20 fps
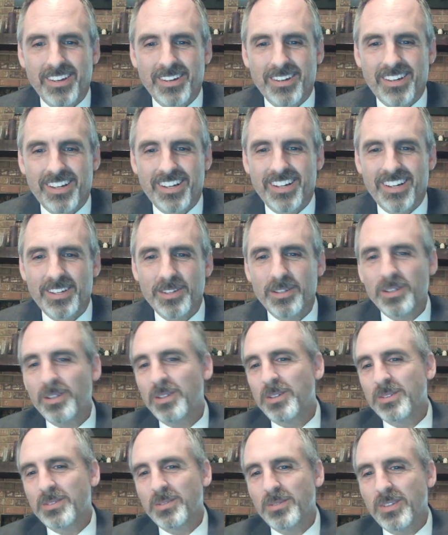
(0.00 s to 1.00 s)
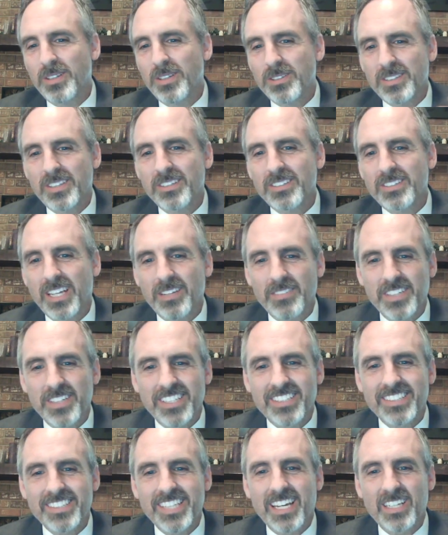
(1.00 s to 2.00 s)
So there's kind of a
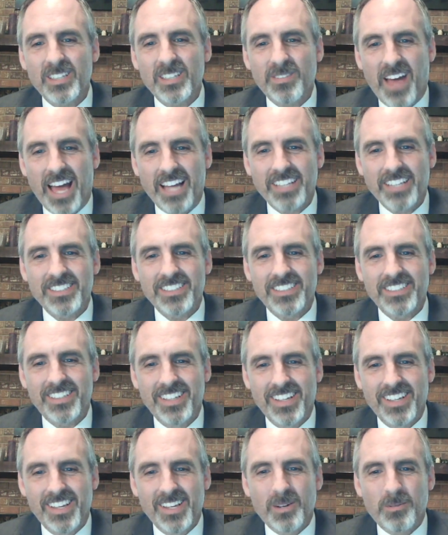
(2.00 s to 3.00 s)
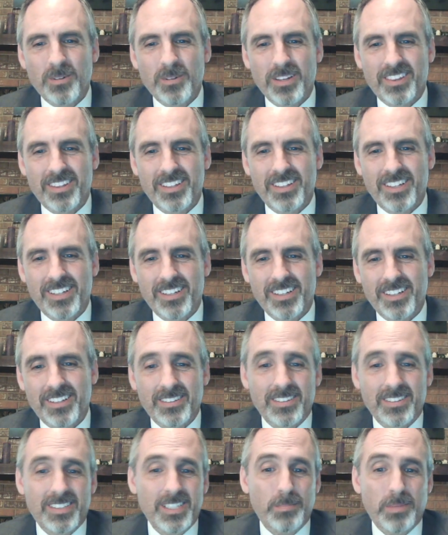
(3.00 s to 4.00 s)
dissatisfaction with
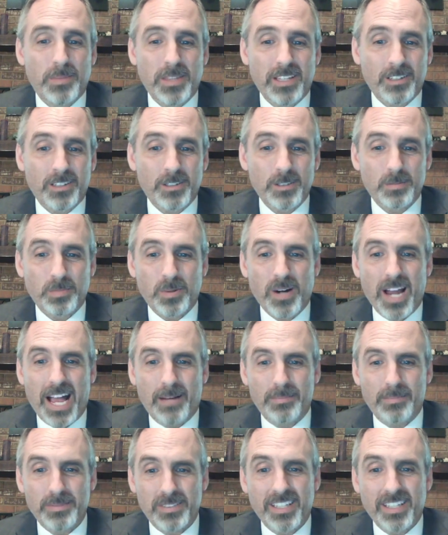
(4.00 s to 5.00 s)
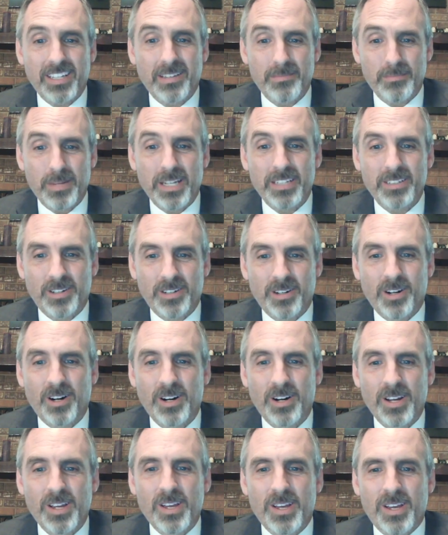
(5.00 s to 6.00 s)
deep thinkers, perhaps, like
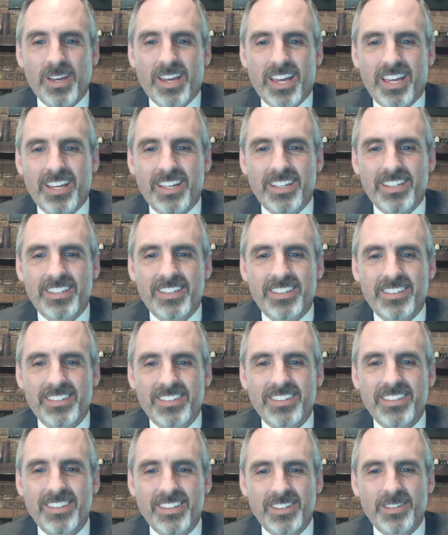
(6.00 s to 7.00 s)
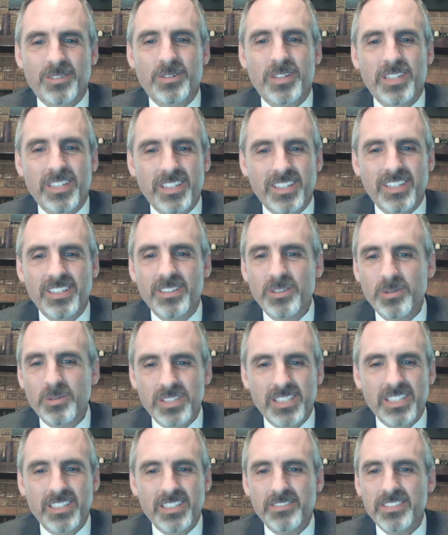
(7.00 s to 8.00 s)
Ambedkar. And, you know, he knew
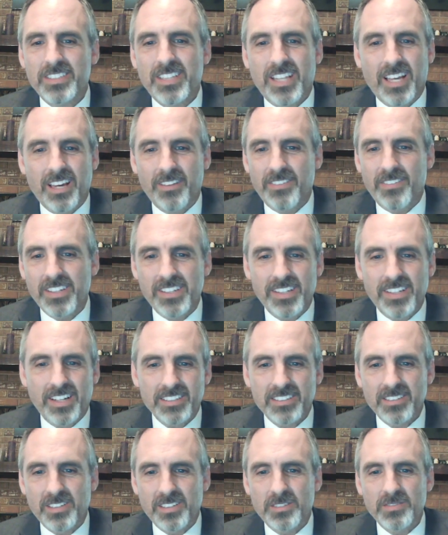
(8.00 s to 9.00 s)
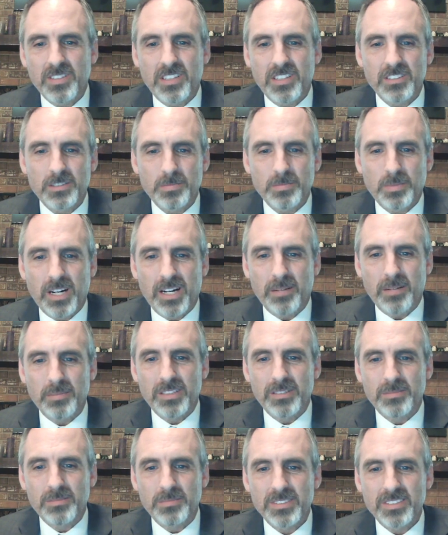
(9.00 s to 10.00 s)
at the end of his life he had not solved all his
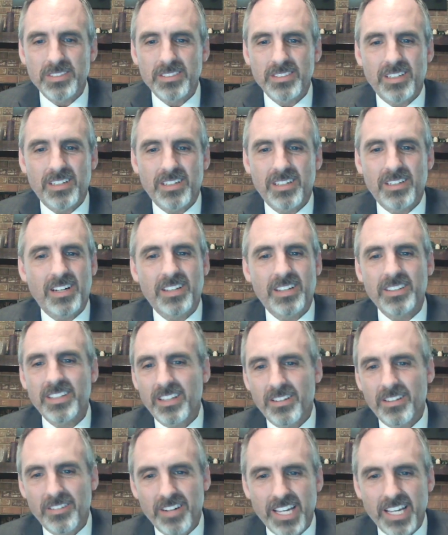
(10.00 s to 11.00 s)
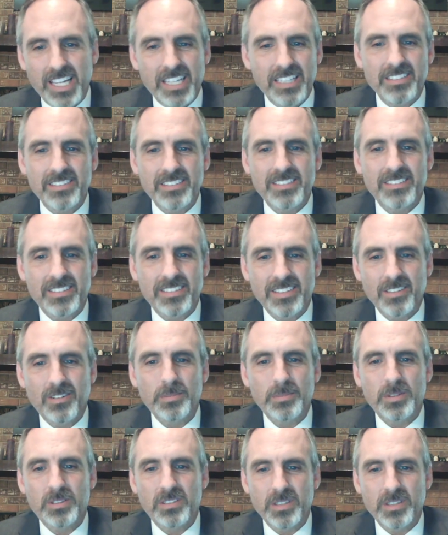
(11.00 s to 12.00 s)
problems. On the other hand, you know,
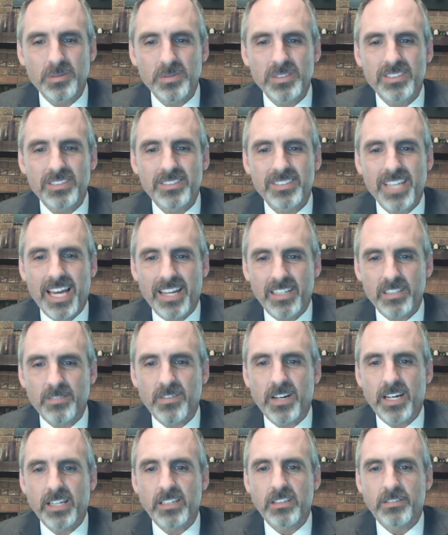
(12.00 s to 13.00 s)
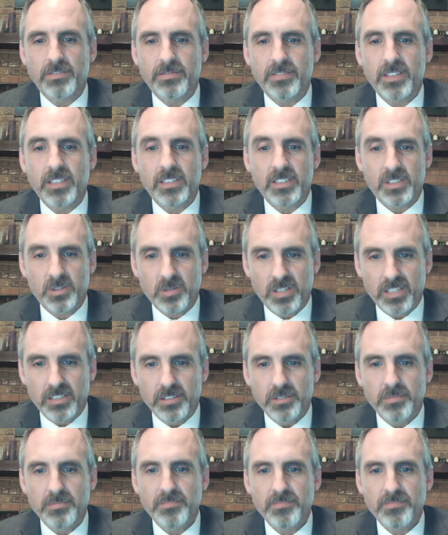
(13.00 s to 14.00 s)
I'm sure he was satisfied in the struggle,